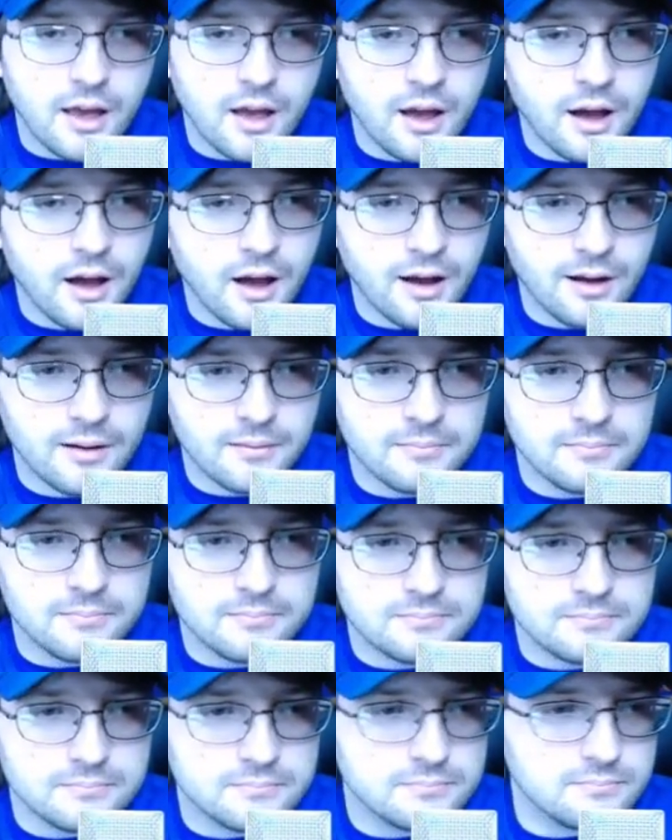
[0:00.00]
Um,
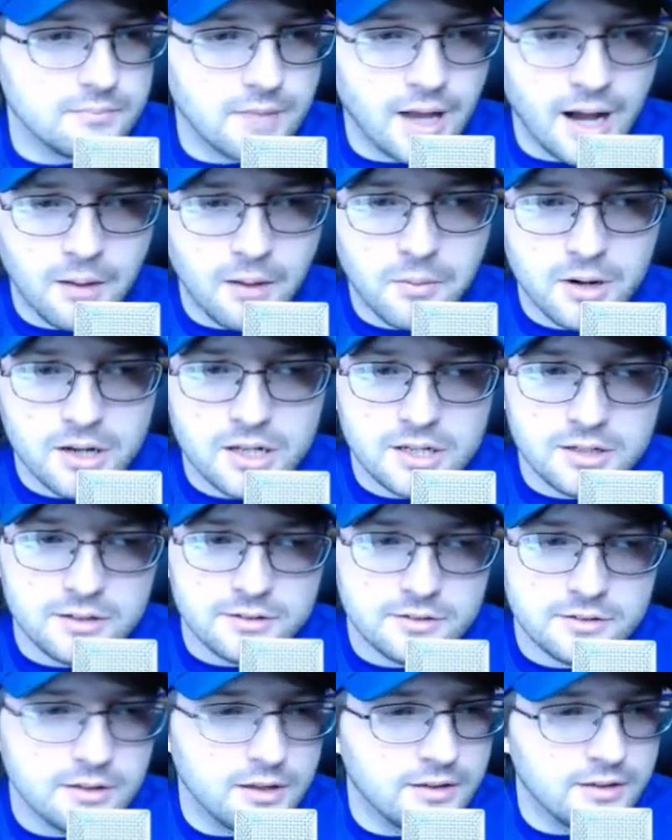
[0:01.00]
how much
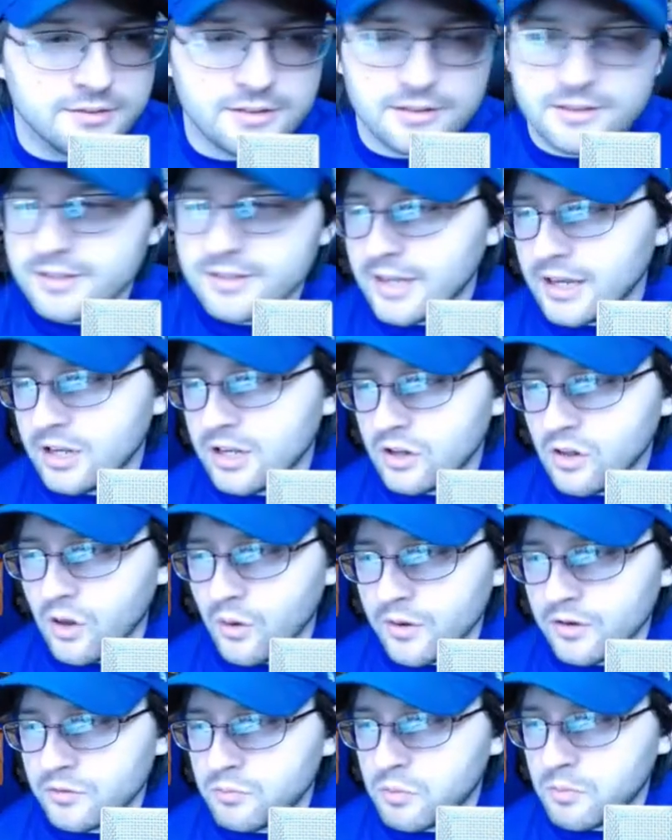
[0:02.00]
is is this schedule
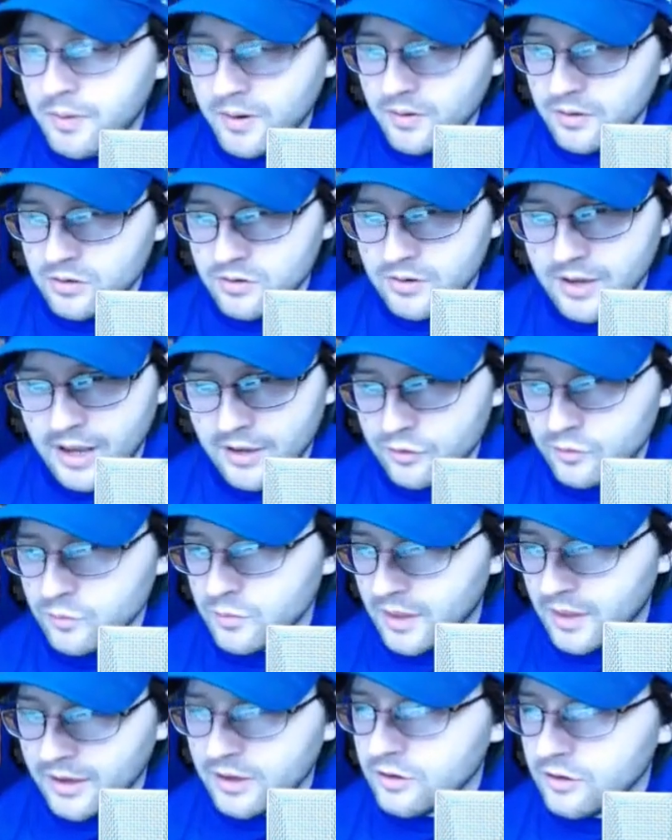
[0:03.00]
always preparing you guys?
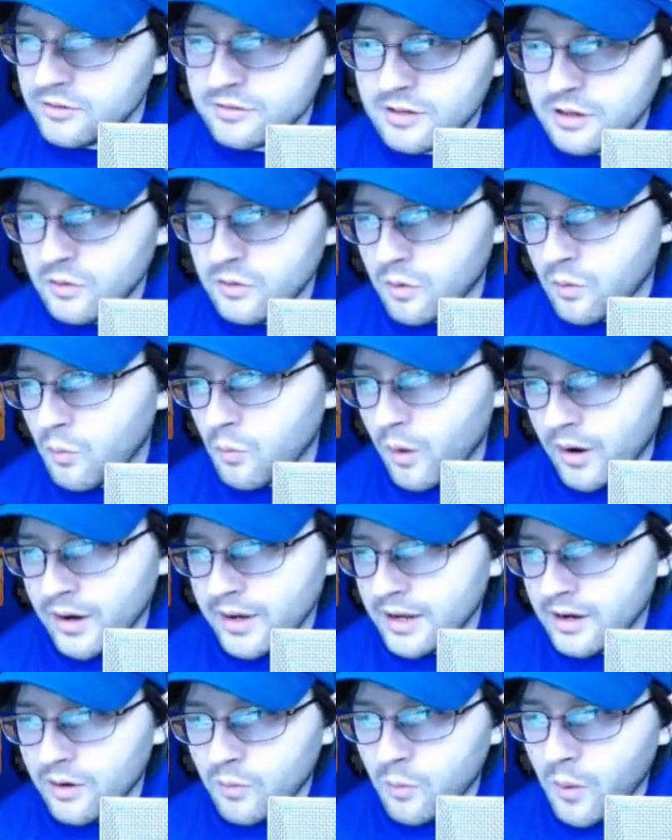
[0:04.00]
Like you said, you were one
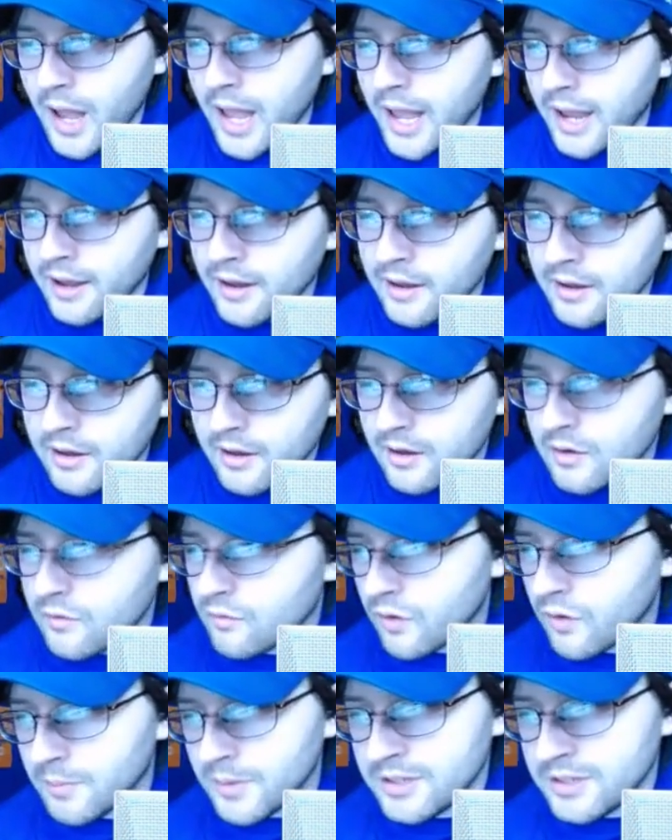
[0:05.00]
hit away
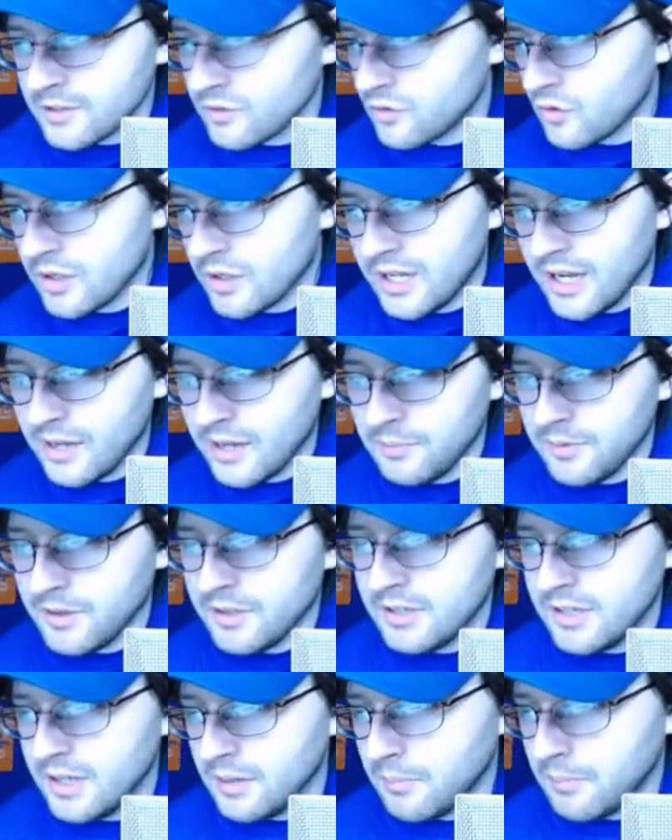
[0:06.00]
from a district
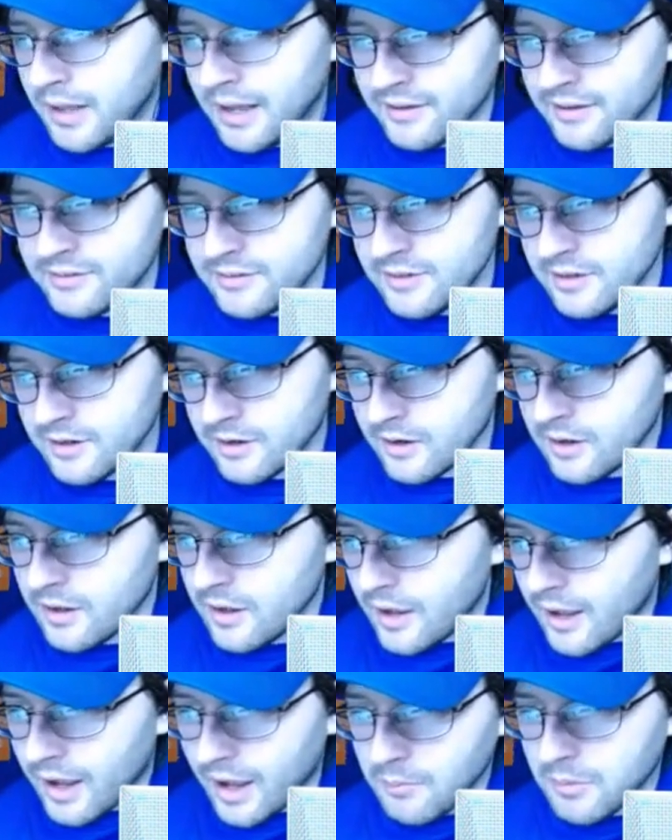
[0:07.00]
championship last year.
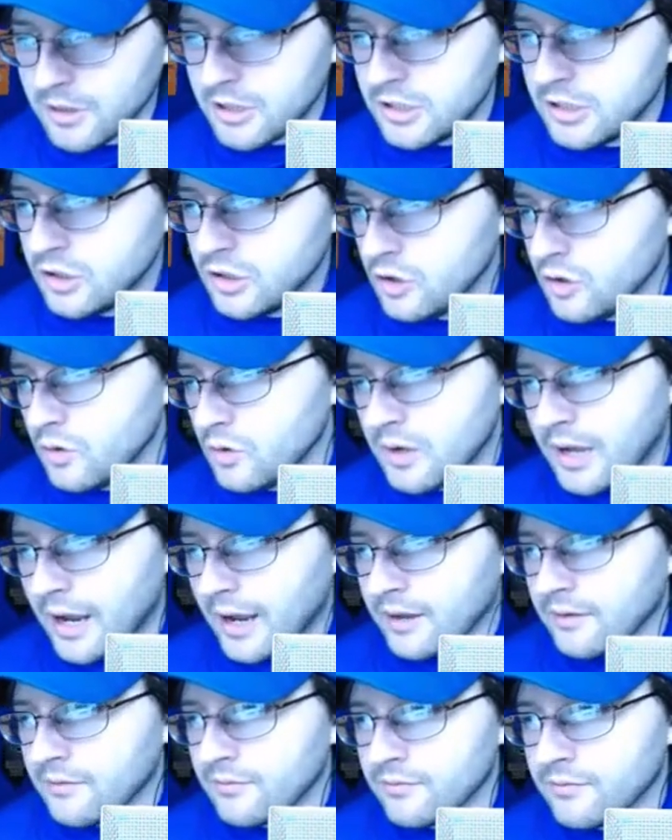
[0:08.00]
How much do you
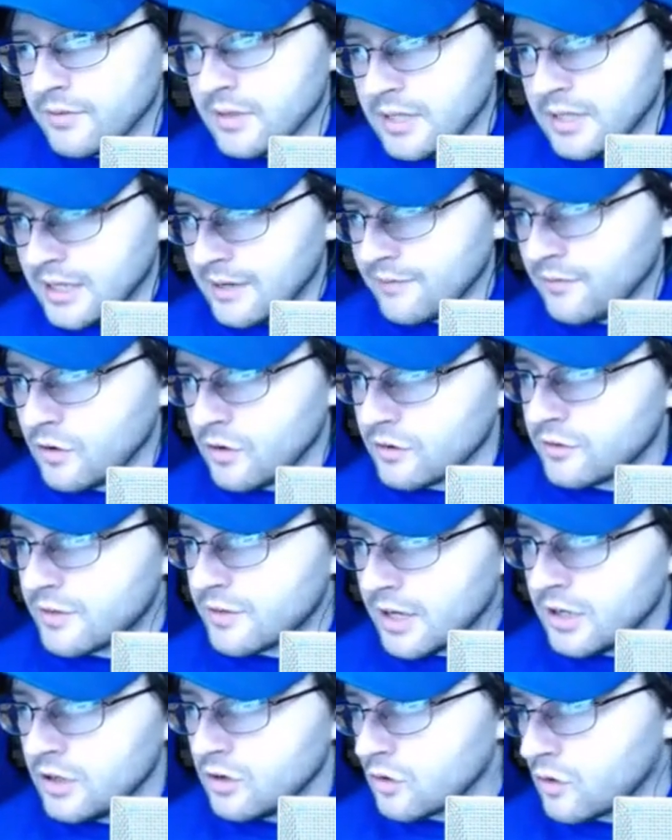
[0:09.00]
kind of give your
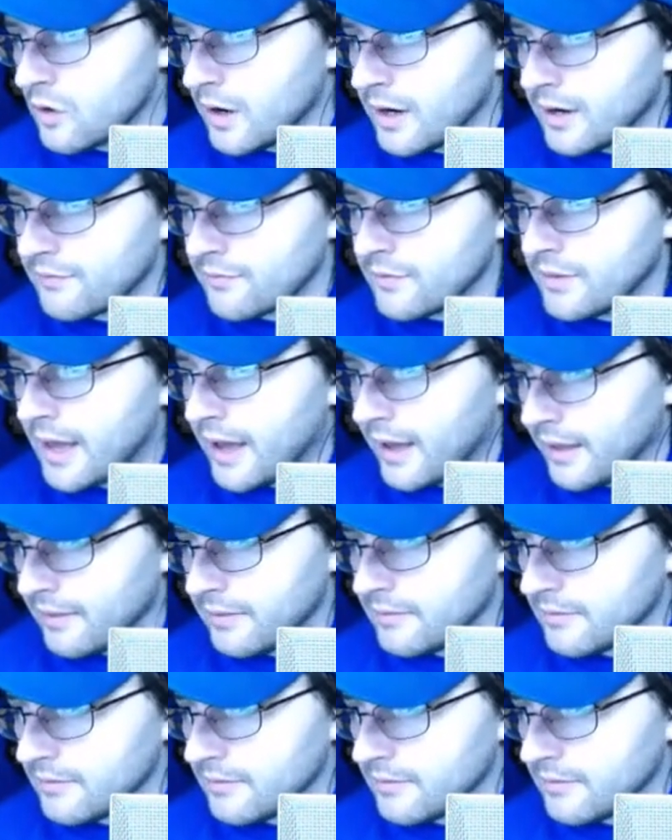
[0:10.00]
schedule credit for that?